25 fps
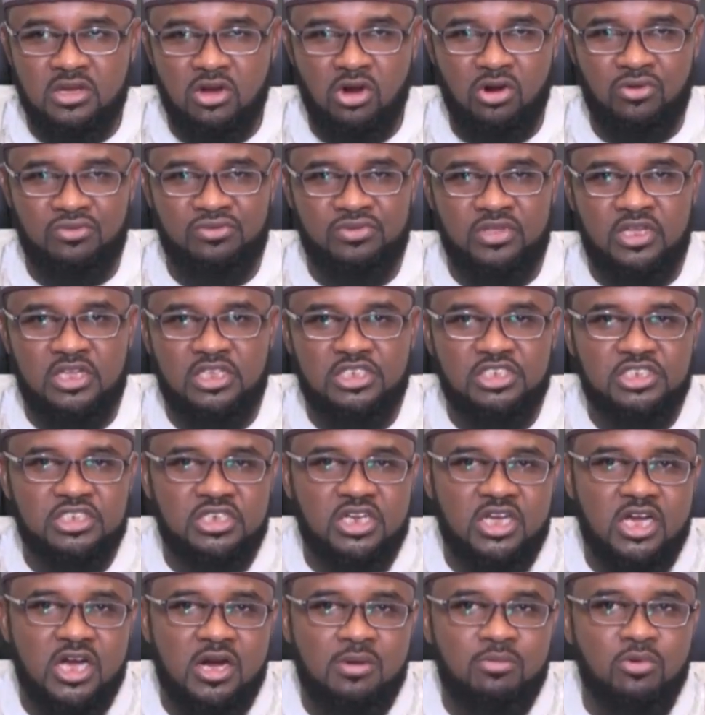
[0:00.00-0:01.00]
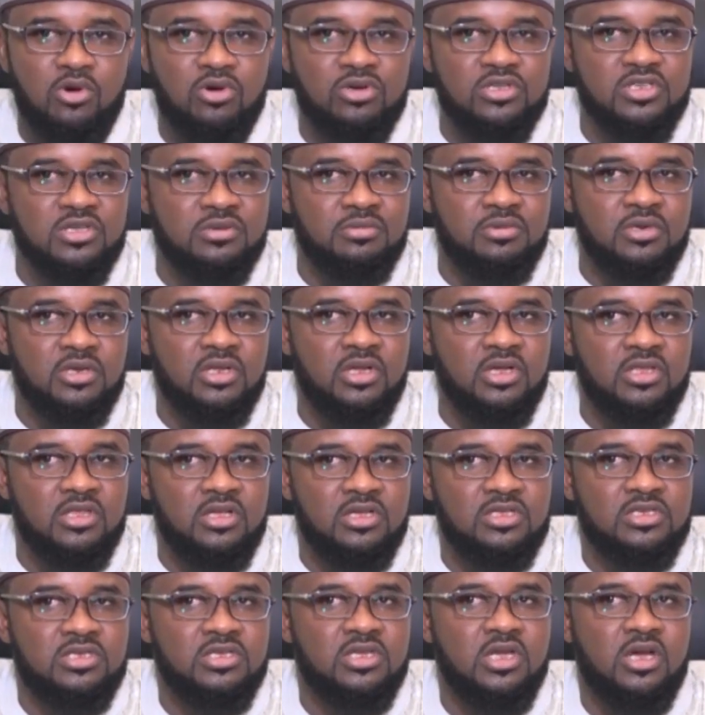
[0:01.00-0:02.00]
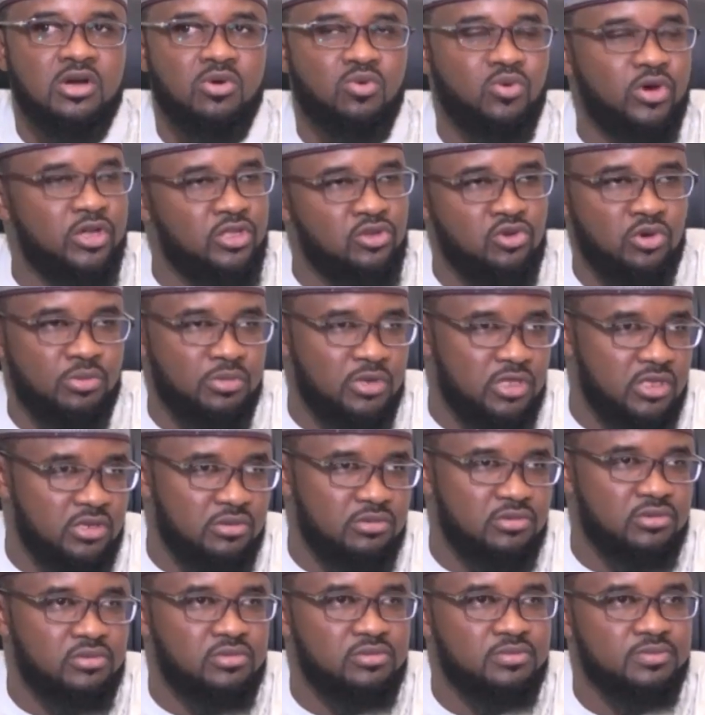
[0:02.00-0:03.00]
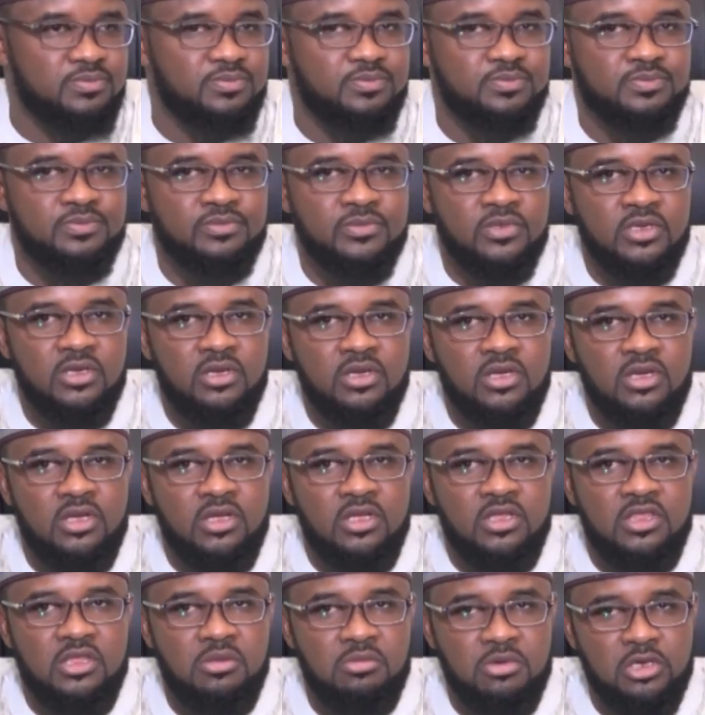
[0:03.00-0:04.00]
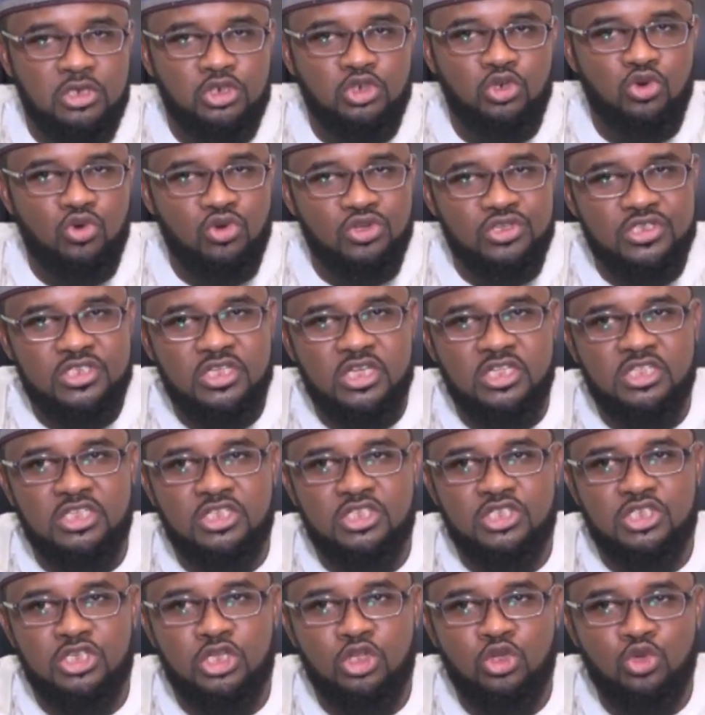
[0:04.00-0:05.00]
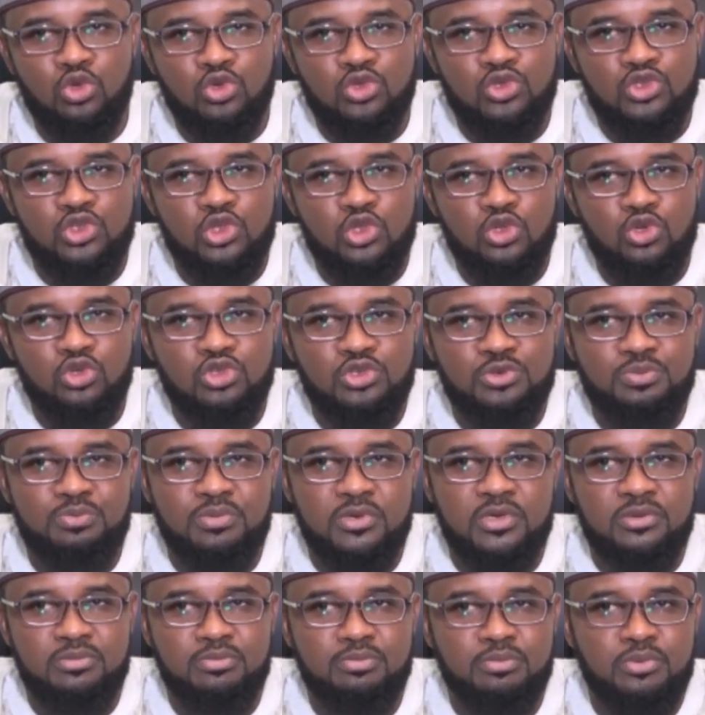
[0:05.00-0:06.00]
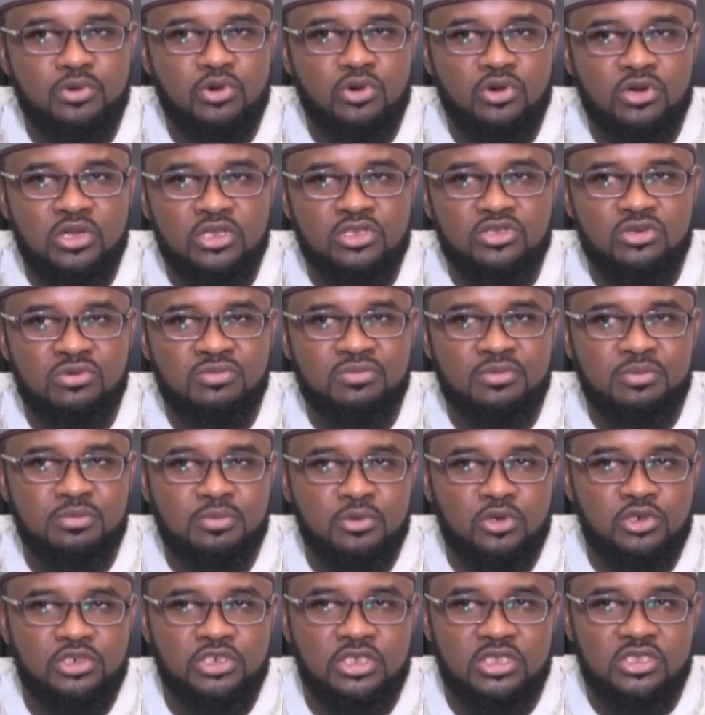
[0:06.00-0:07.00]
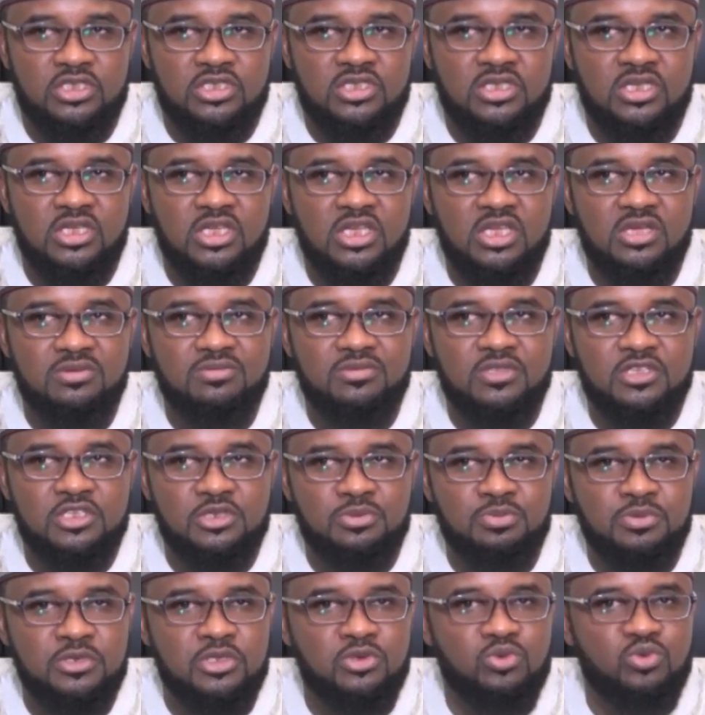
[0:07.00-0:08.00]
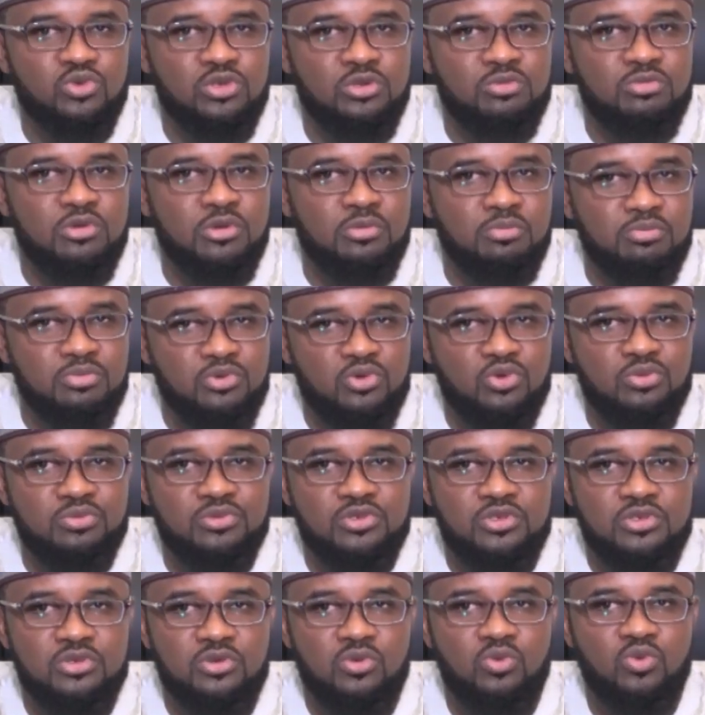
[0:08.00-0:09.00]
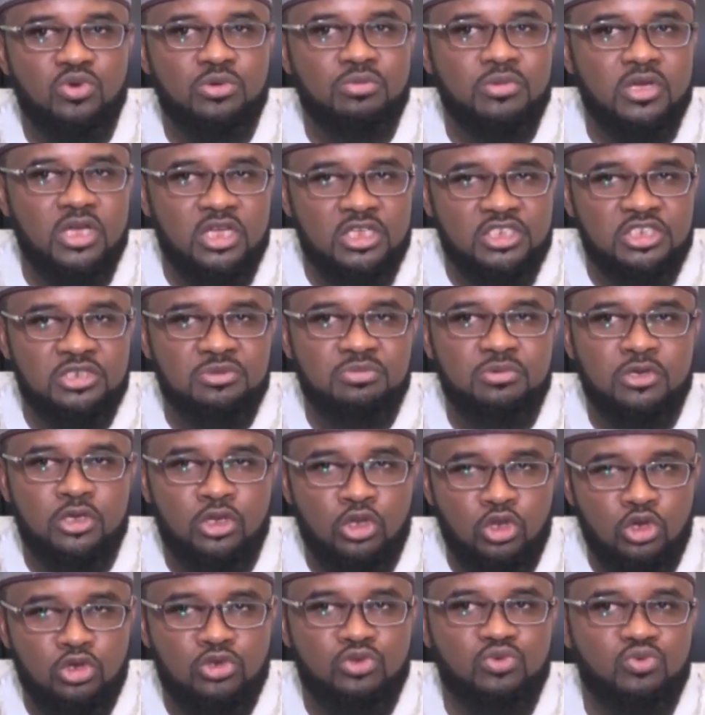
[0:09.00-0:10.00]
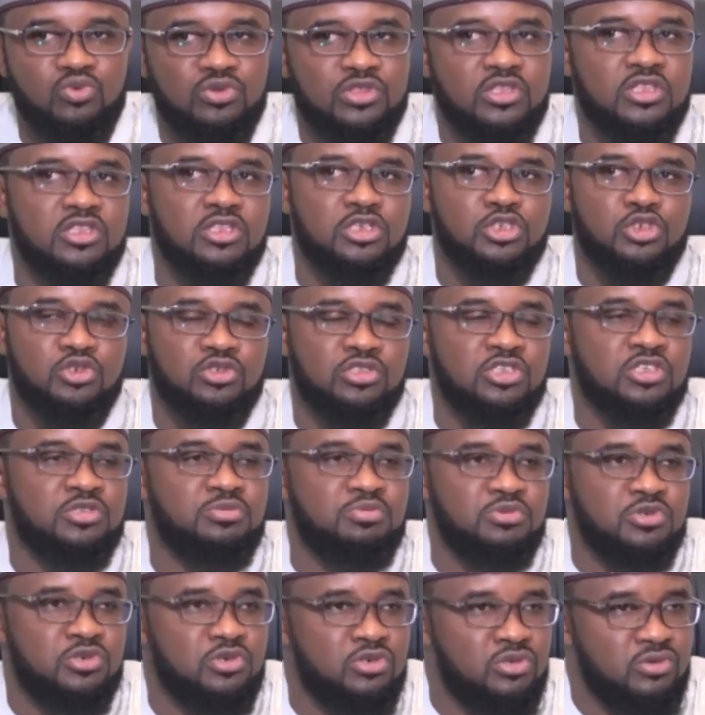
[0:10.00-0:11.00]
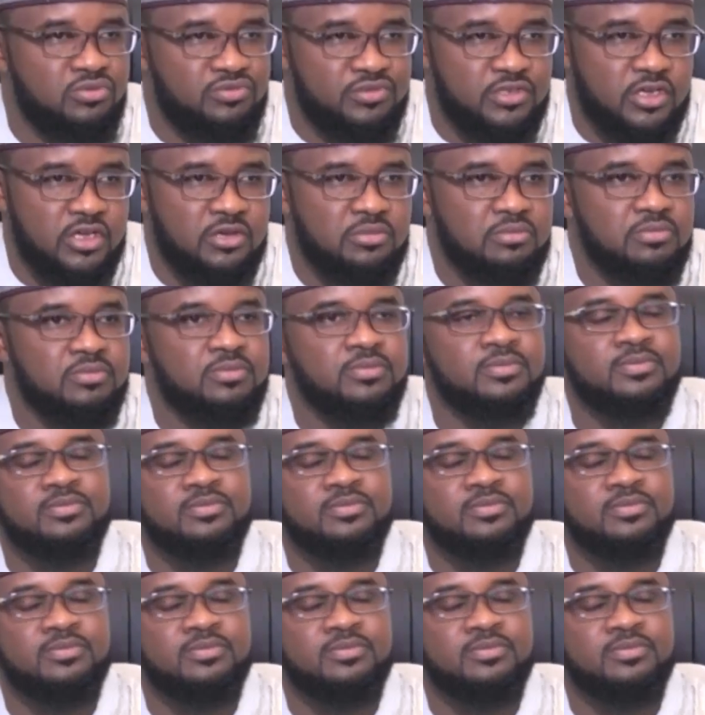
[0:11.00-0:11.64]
of Nigeria, among several others, are quite commendable. The major concern is the slow progress of the project. If the speed will be improved, we may achieve a lot within the shortest period of time.